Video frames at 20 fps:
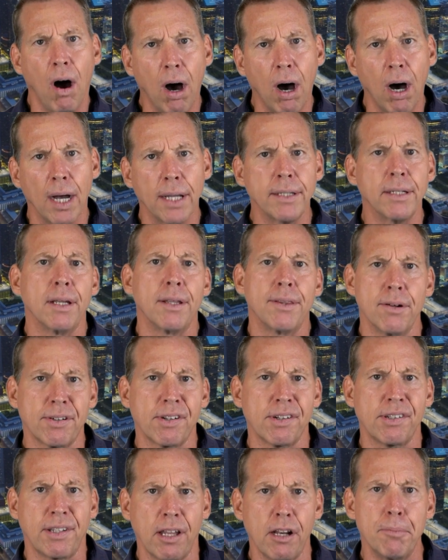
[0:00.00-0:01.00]
on their
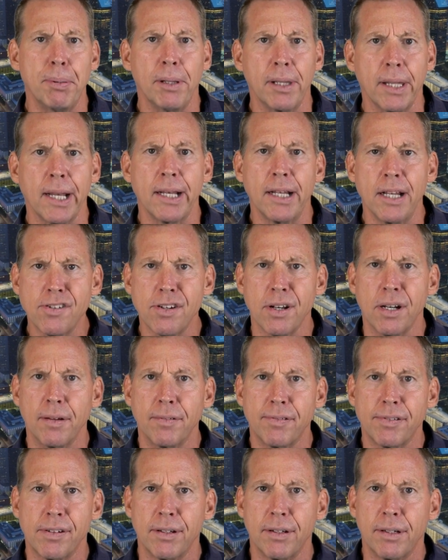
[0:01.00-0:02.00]
sustainability
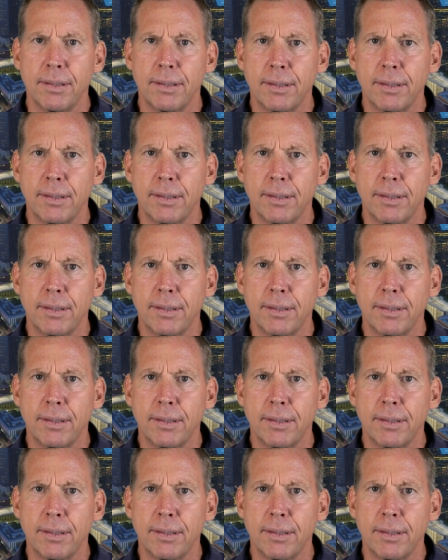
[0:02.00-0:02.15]
initiatives.